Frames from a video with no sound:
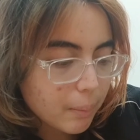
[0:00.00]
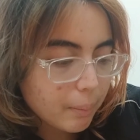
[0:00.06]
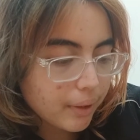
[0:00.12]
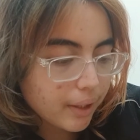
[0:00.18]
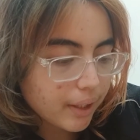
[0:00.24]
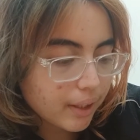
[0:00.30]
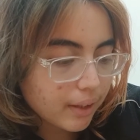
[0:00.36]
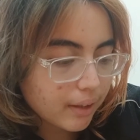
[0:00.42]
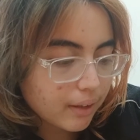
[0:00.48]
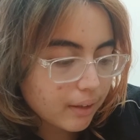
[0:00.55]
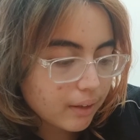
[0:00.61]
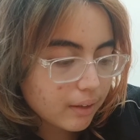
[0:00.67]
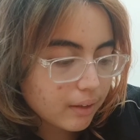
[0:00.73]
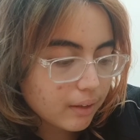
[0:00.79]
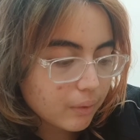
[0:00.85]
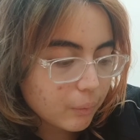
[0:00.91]
But
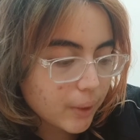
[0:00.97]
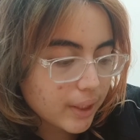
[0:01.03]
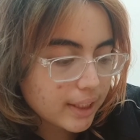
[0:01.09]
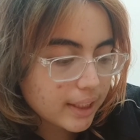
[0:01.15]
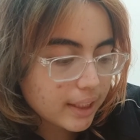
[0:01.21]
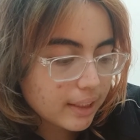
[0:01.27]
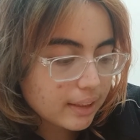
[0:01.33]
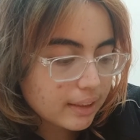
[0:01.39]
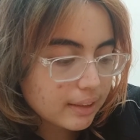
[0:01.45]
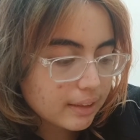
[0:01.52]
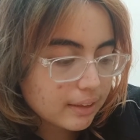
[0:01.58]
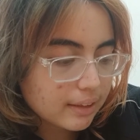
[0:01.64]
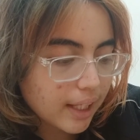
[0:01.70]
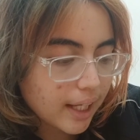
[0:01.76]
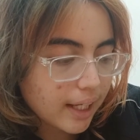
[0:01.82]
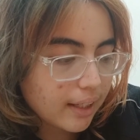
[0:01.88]
one thing is
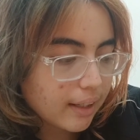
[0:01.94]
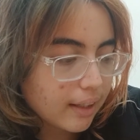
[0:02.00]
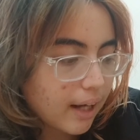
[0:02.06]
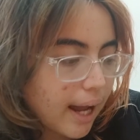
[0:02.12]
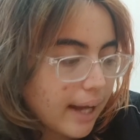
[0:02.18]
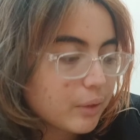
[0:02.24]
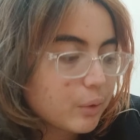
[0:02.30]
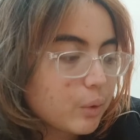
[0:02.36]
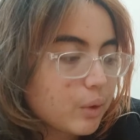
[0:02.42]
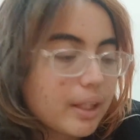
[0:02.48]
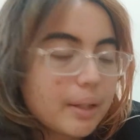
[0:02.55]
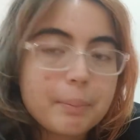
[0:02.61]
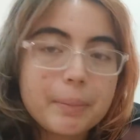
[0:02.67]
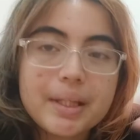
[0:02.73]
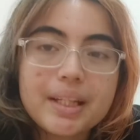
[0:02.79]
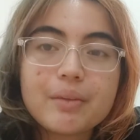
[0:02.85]
that I know
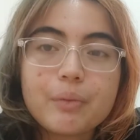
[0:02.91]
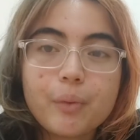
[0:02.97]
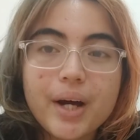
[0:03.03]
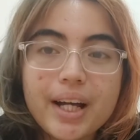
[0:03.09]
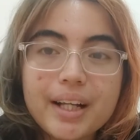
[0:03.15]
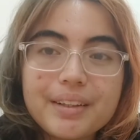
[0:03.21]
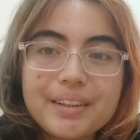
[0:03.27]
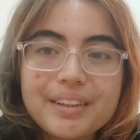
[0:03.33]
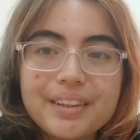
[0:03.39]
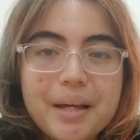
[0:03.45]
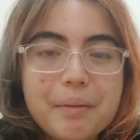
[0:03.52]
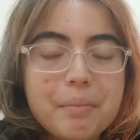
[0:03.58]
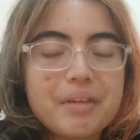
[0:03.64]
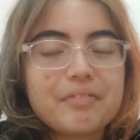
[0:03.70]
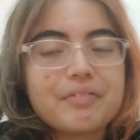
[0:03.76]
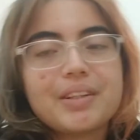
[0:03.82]
they mean well, like
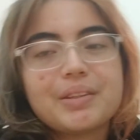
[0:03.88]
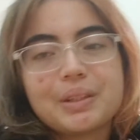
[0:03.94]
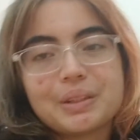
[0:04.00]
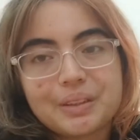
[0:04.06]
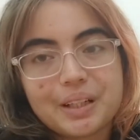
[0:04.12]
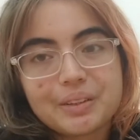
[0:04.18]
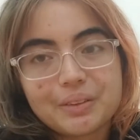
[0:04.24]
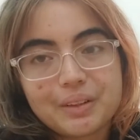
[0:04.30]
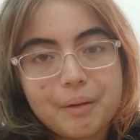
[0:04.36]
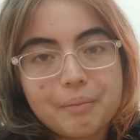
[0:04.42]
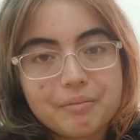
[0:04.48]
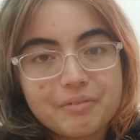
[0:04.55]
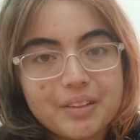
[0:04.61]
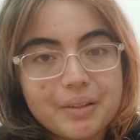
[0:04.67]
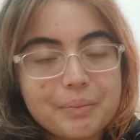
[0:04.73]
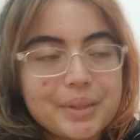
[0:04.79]
my friends are trying to
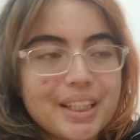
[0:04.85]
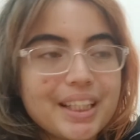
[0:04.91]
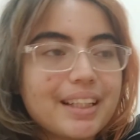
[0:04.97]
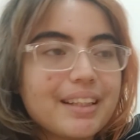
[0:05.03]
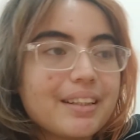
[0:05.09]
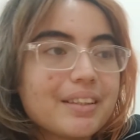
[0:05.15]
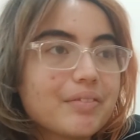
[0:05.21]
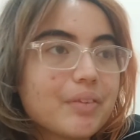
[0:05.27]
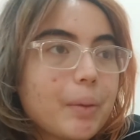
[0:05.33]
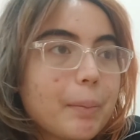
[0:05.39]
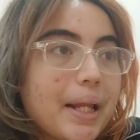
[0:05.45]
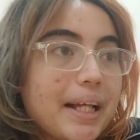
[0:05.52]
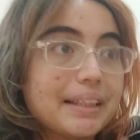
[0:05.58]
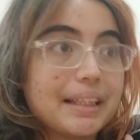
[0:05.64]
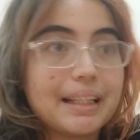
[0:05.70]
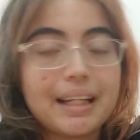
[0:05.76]
comfort me from
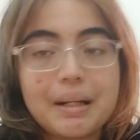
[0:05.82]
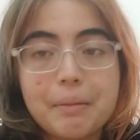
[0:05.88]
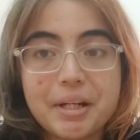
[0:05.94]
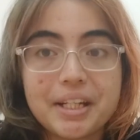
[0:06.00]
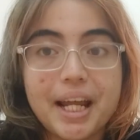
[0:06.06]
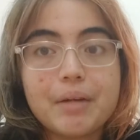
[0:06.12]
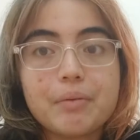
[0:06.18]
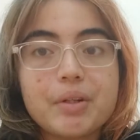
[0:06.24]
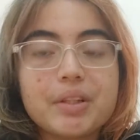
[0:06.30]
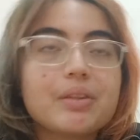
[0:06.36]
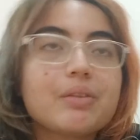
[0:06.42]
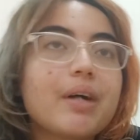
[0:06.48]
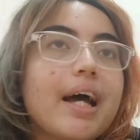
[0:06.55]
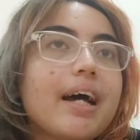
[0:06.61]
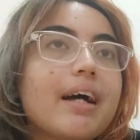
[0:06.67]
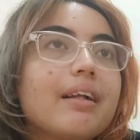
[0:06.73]
like thinking my dad went
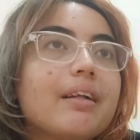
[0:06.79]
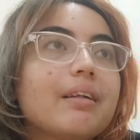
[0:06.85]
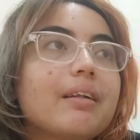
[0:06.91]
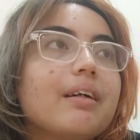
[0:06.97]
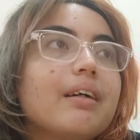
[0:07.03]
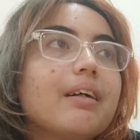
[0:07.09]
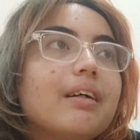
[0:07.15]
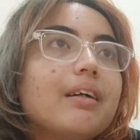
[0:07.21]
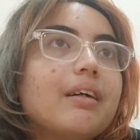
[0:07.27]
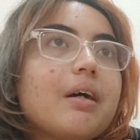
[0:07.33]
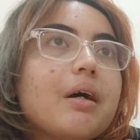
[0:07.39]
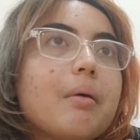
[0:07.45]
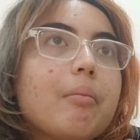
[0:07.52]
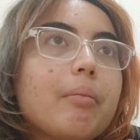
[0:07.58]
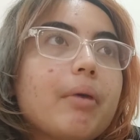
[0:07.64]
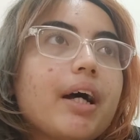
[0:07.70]
to hell.
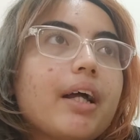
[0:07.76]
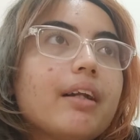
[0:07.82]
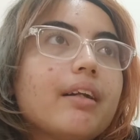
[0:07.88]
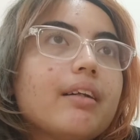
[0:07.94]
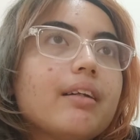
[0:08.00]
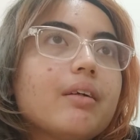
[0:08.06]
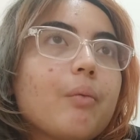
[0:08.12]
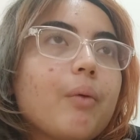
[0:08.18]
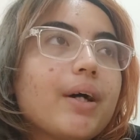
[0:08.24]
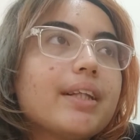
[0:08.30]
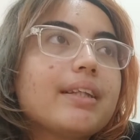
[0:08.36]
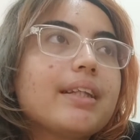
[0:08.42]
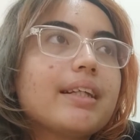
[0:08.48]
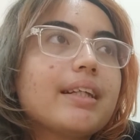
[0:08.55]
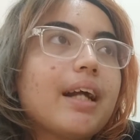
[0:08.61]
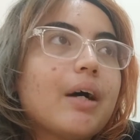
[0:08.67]
But
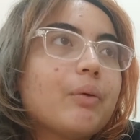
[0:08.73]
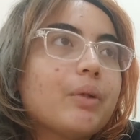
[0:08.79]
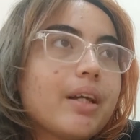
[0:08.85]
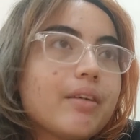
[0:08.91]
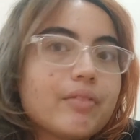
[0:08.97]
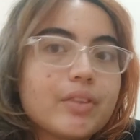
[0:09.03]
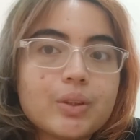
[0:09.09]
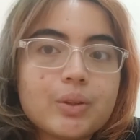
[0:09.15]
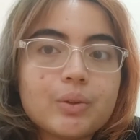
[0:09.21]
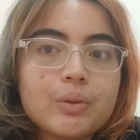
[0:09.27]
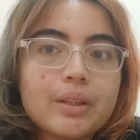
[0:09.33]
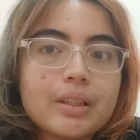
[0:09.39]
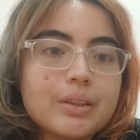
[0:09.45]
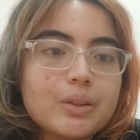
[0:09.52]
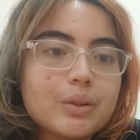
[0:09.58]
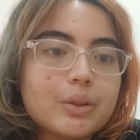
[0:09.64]
one thing that I will never do
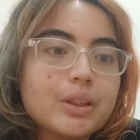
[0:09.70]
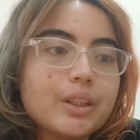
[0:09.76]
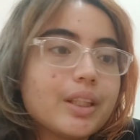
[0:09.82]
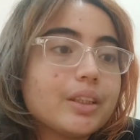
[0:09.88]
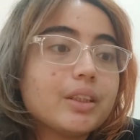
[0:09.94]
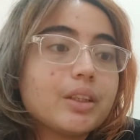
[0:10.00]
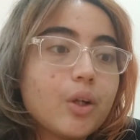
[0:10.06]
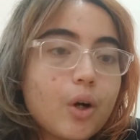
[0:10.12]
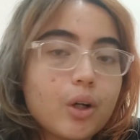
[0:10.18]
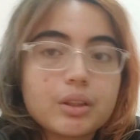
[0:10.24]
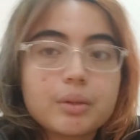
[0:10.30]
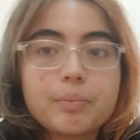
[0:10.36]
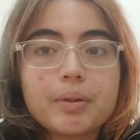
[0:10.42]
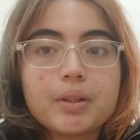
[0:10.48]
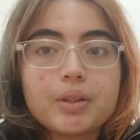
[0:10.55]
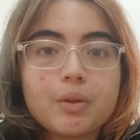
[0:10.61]
is to change the
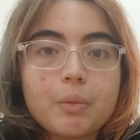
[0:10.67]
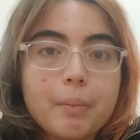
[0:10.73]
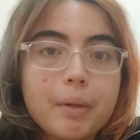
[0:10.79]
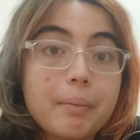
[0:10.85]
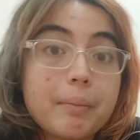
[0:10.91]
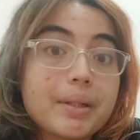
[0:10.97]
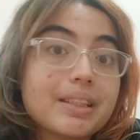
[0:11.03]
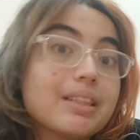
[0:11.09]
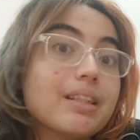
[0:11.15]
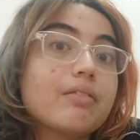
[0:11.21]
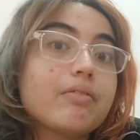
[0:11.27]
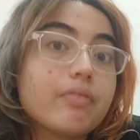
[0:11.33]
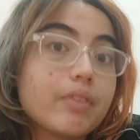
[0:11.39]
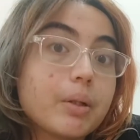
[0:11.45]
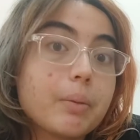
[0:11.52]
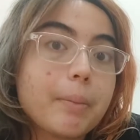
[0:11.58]
gospel to make myself
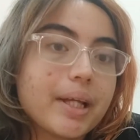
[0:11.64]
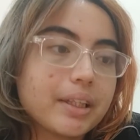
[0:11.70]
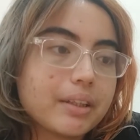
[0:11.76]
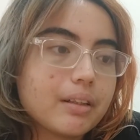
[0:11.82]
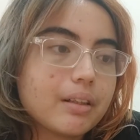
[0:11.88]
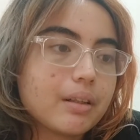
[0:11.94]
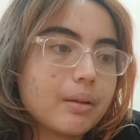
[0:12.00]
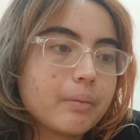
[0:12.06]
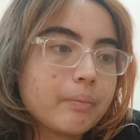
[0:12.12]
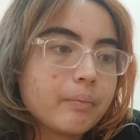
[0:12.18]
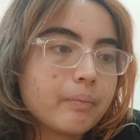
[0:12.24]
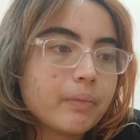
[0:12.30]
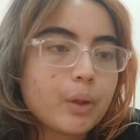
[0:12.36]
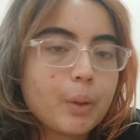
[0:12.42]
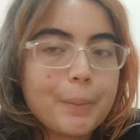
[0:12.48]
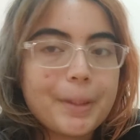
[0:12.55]
feel better,
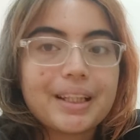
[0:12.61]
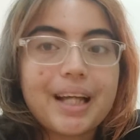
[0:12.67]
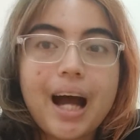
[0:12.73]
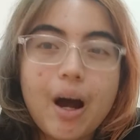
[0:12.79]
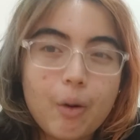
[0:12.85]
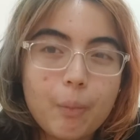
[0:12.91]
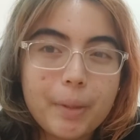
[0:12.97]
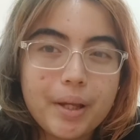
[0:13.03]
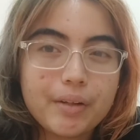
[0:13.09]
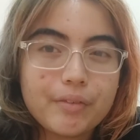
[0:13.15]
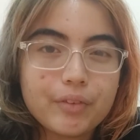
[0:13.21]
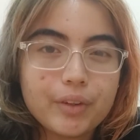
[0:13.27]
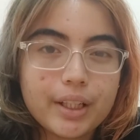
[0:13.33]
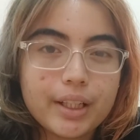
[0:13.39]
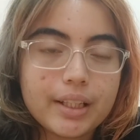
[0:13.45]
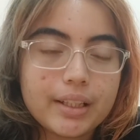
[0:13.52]
no matter how
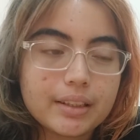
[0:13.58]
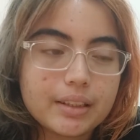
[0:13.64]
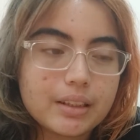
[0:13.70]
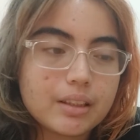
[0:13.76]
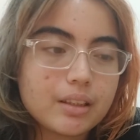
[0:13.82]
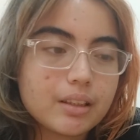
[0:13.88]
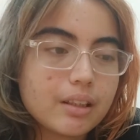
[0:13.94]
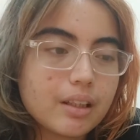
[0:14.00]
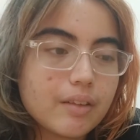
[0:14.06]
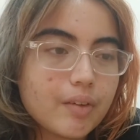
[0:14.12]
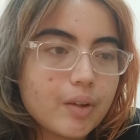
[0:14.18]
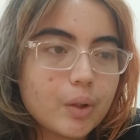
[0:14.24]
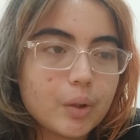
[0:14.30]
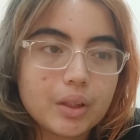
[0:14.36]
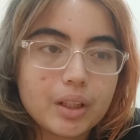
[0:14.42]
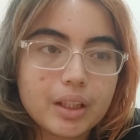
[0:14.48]
painful it is.
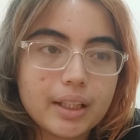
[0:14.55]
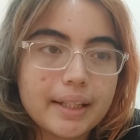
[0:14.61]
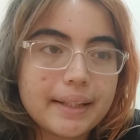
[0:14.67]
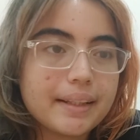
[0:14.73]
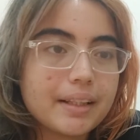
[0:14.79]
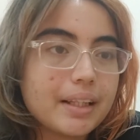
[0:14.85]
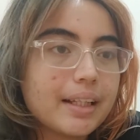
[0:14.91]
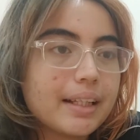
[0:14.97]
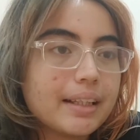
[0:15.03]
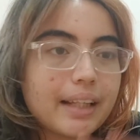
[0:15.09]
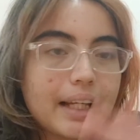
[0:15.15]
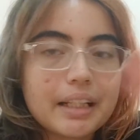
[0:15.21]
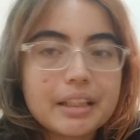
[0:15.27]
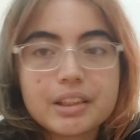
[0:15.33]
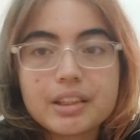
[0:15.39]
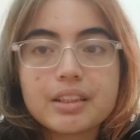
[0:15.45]
Even though the
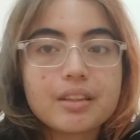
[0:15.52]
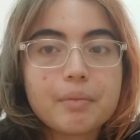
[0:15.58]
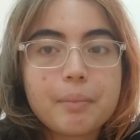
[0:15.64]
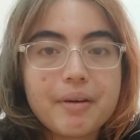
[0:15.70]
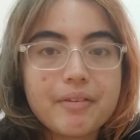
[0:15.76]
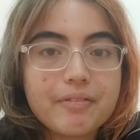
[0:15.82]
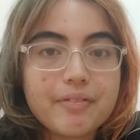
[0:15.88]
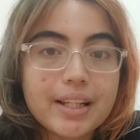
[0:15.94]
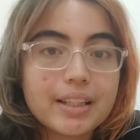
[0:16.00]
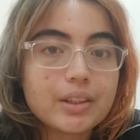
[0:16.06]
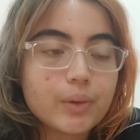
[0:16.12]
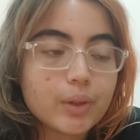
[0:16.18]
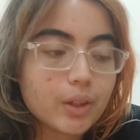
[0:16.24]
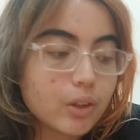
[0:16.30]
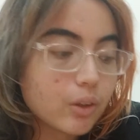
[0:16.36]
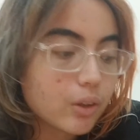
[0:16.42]
intentions of my friends
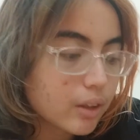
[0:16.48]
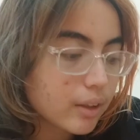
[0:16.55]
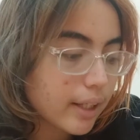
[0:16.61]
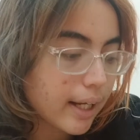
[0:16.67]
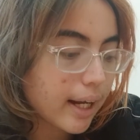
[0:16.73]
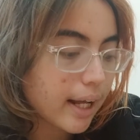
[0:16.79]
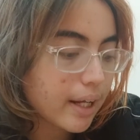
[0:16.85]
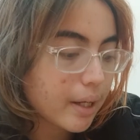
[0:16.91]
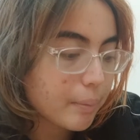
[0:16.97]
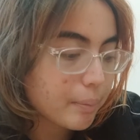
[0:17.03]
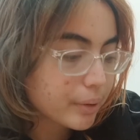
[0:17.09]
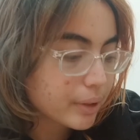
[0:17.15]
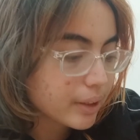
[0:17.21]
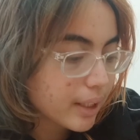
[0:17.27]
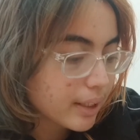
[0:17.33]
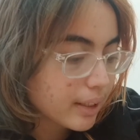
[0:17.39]
were good, and I
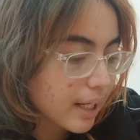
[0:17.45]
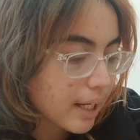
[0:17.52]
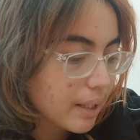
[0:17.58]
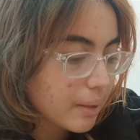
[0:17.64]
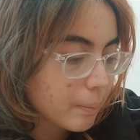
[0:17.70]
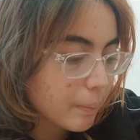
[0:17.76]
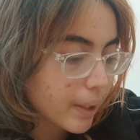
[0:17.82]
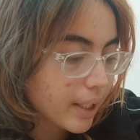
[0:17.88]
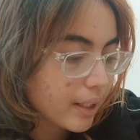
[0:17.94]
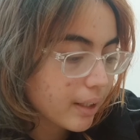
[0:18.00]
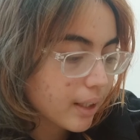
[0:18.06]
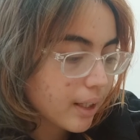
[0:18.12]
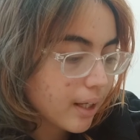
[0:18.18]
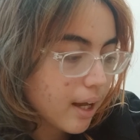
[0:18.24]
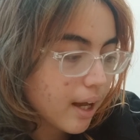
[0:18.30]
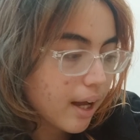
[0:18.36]
appreciate that, but
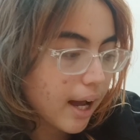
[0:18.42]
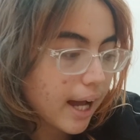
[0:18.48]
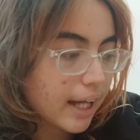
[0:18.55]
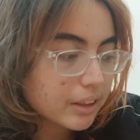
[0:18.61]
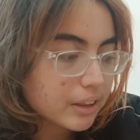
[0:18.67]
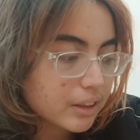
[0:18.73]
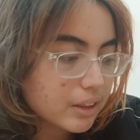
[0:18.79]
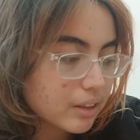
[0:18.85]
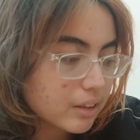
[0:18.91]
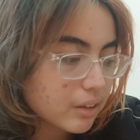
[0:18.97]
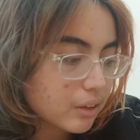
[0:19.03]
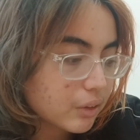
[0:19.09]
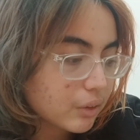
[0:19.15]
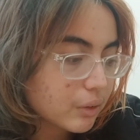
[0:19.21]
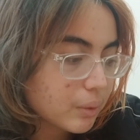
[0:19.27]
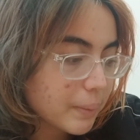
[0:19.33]
I just
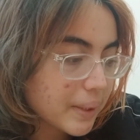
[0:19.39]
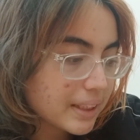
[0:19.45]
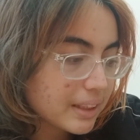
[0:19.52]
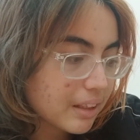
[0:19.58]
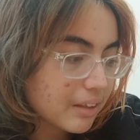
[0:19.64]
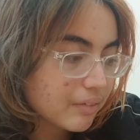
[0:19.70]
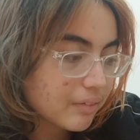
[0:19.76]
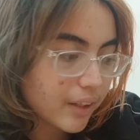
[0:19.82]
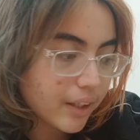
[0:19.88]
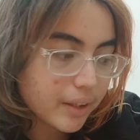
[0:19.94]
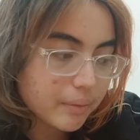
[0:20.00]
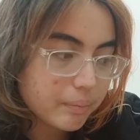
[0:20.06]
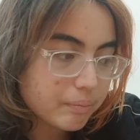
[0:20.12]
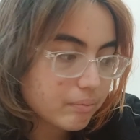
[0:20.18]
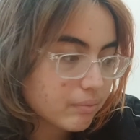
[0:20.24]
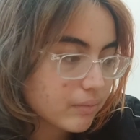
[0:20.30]
knew to myself like,
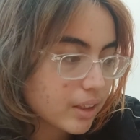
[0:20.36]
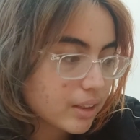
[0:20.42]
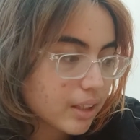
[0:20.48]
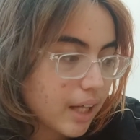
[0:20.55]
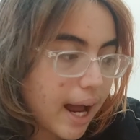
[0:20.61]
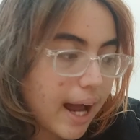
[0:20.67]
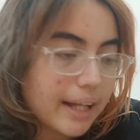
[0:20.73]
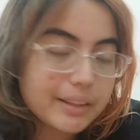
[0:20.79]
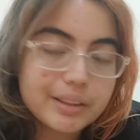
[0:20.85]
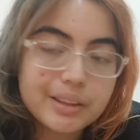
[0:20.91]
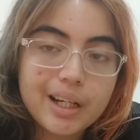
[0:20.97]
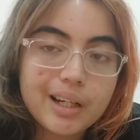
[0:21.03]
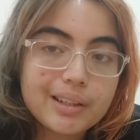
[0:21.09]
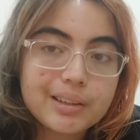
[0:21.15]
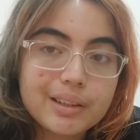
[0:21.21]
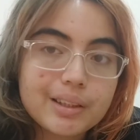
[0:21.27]
there's a high
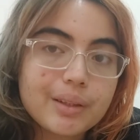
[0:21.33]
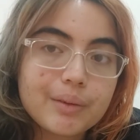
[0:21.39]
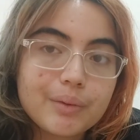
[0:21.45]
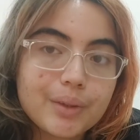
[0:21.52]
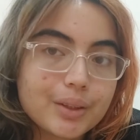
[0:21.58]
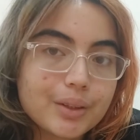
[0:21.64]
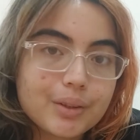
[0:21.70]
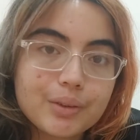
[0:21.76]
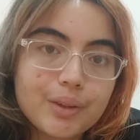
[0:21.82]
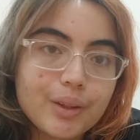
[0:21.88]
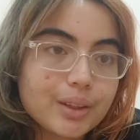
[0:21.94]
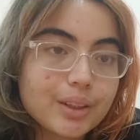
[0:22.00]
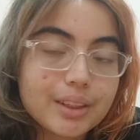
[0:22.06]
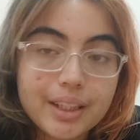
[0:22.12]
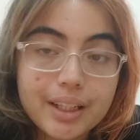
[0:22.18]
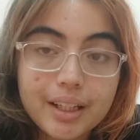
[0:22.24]
chance he was
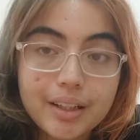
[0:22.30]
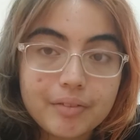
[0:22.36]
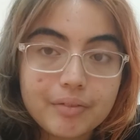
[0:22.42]
not safe,